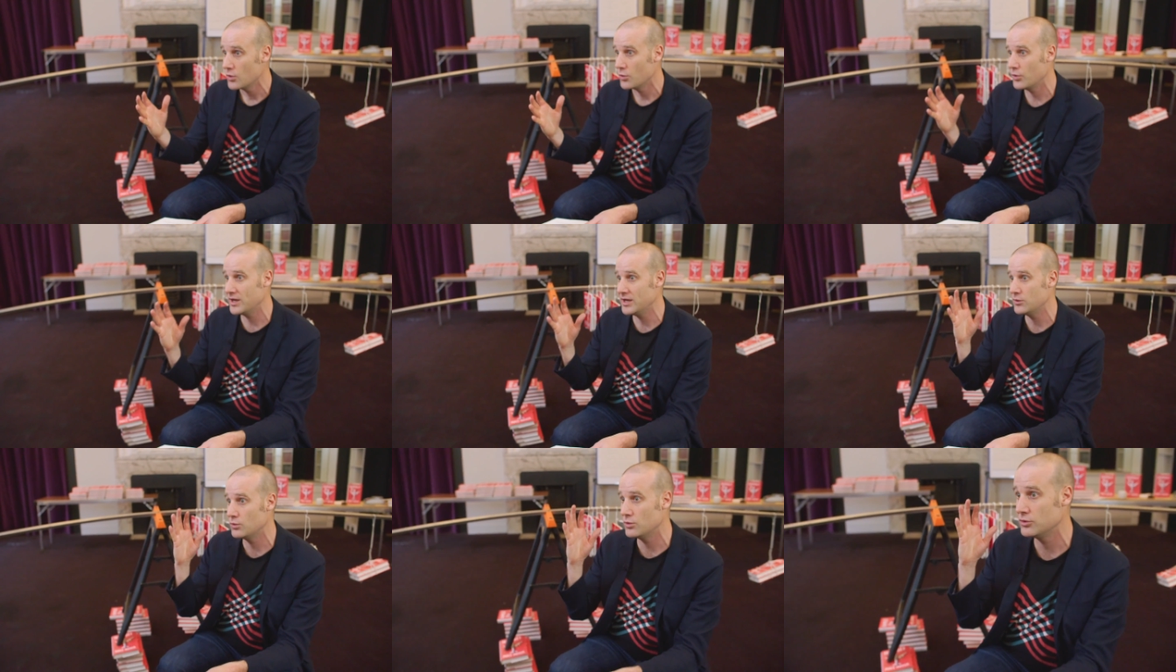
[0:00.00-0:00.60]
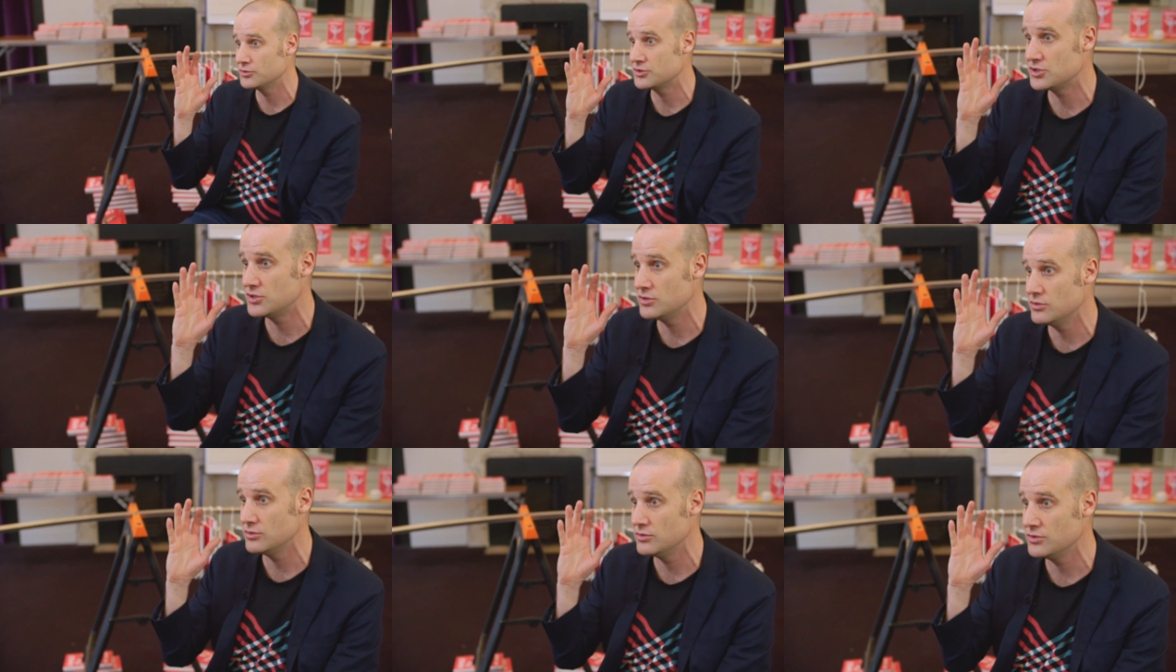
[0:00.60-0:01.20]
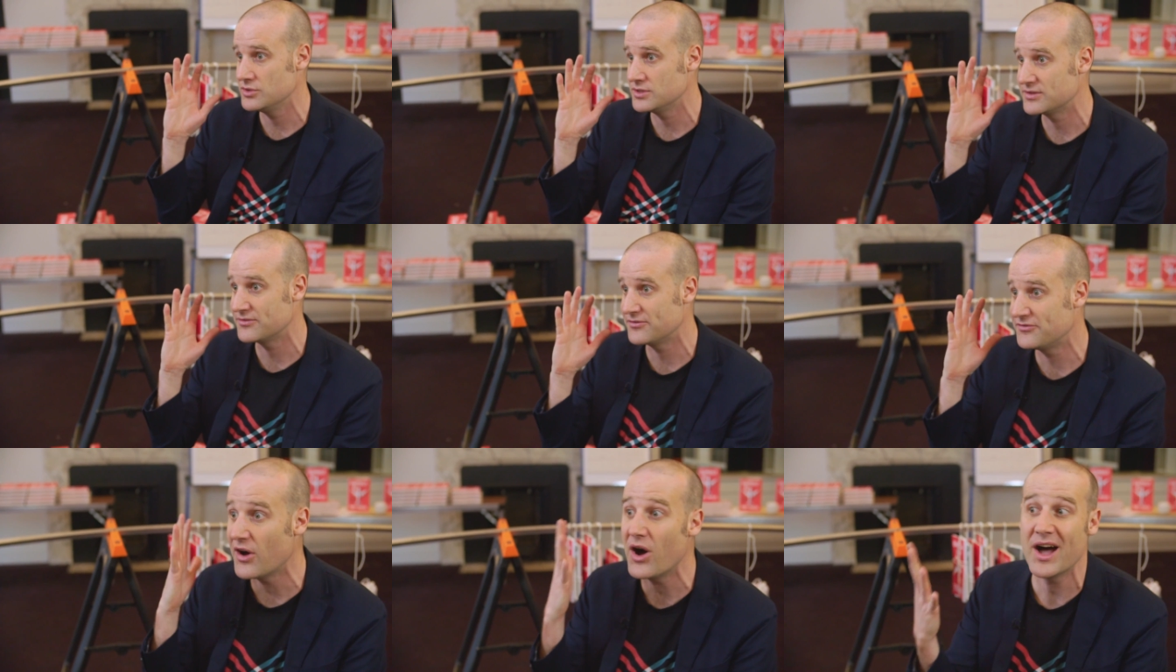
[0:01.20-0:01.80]
We will choose
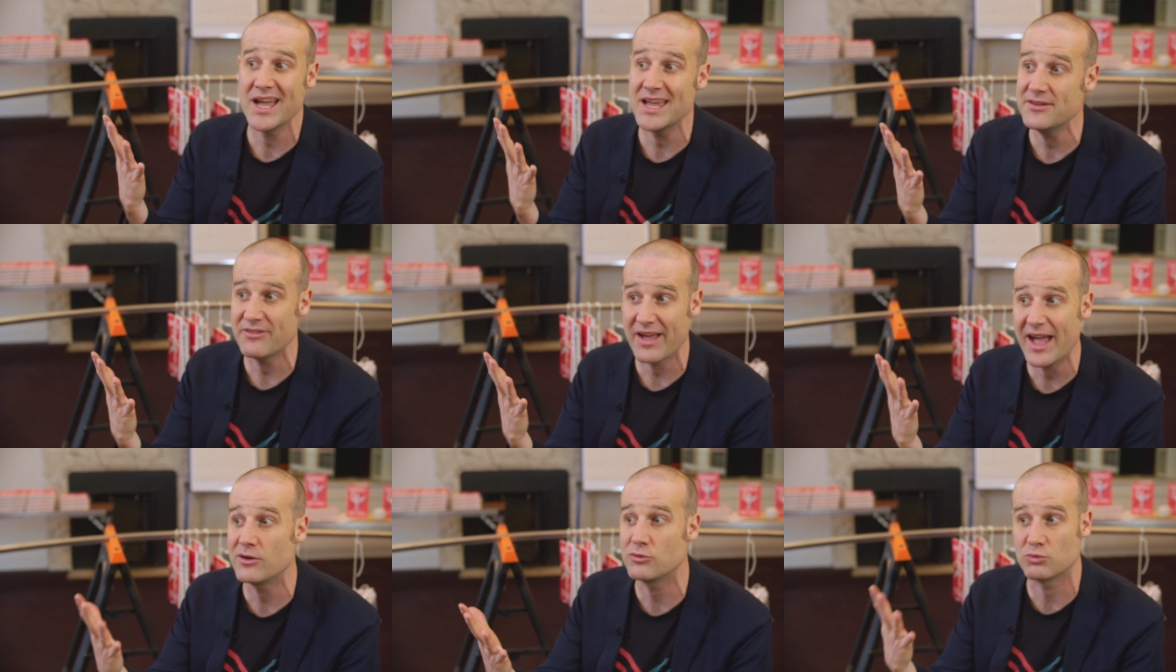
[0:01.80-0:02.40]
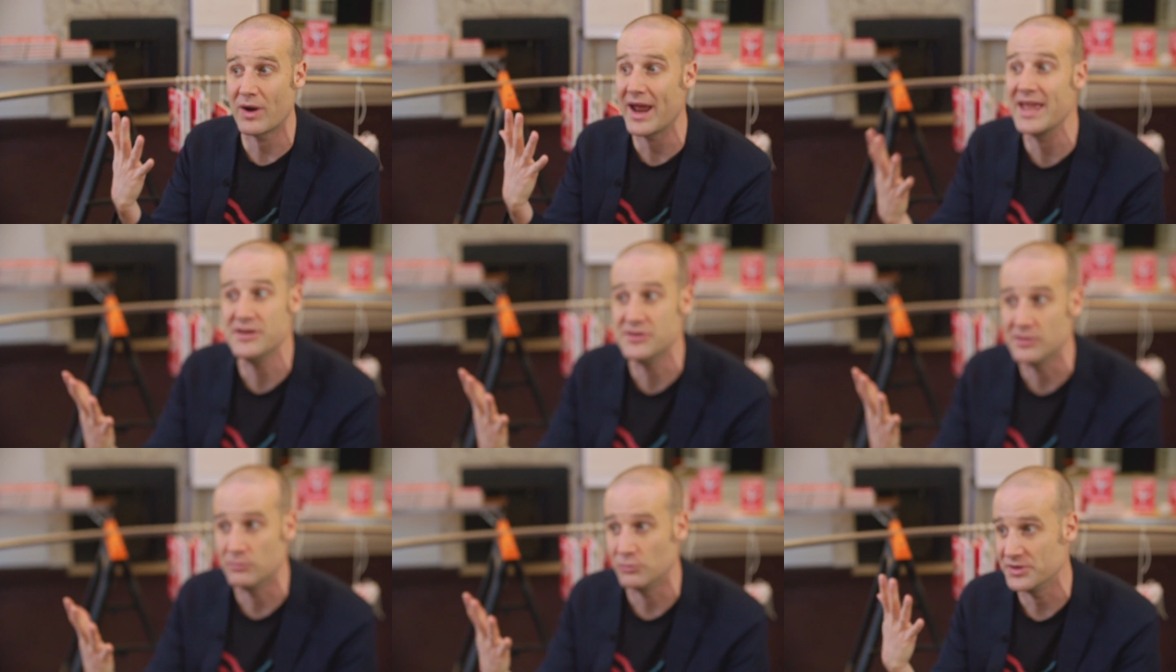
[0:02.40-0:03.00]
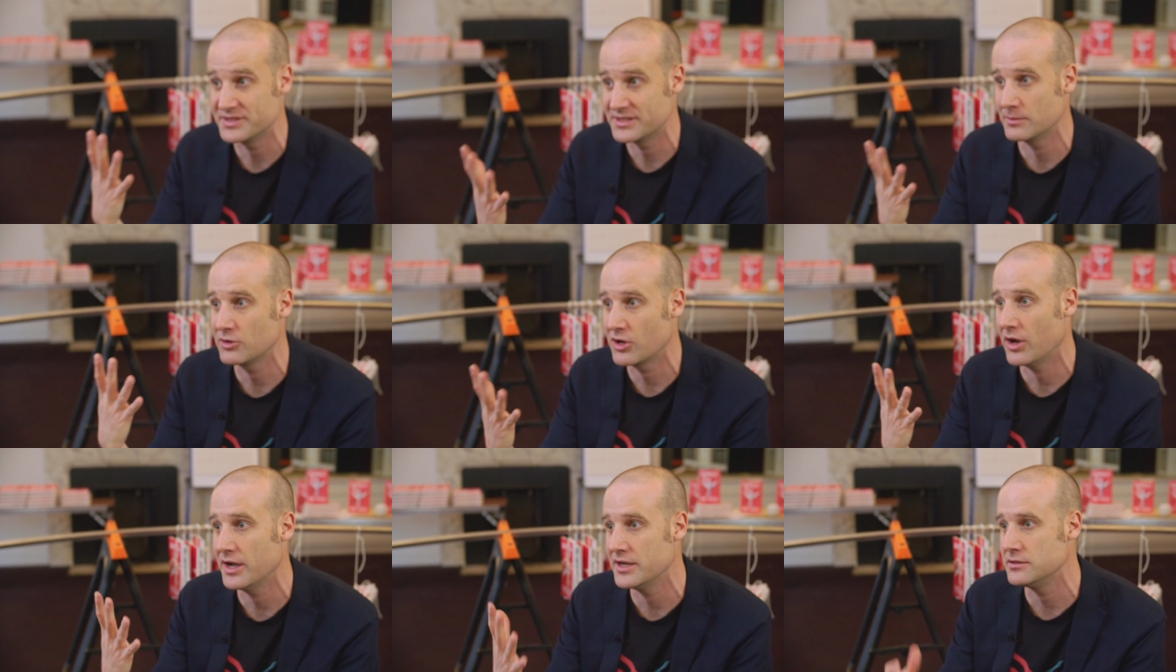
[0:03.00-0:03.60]
five at random with some
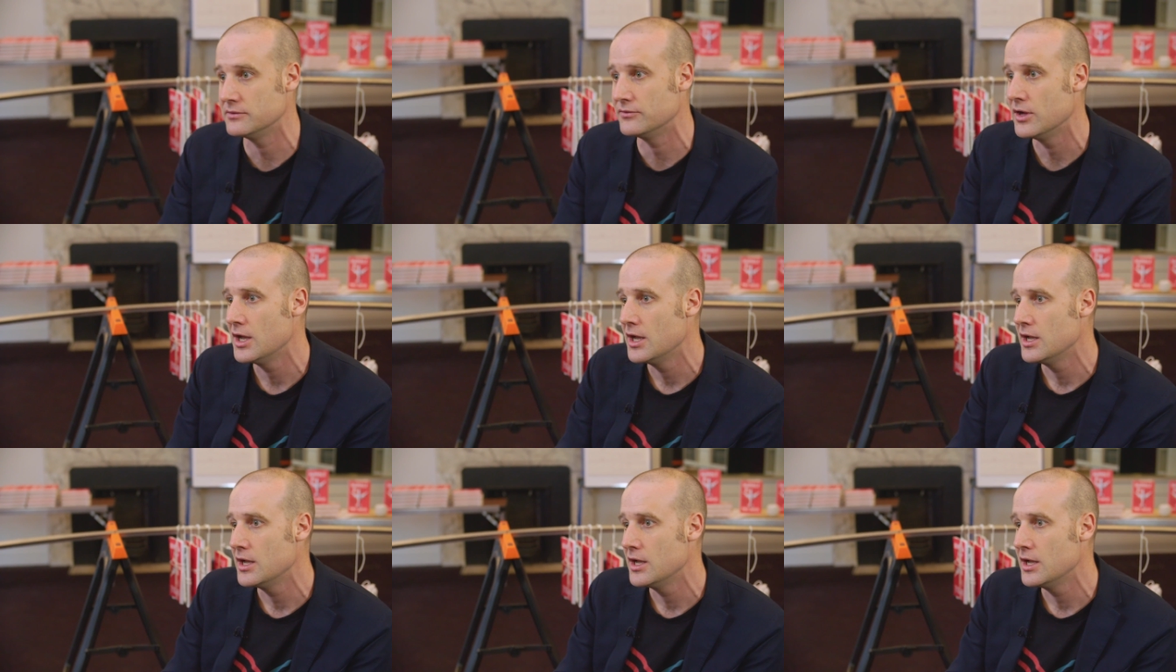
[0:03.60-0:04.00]
kind of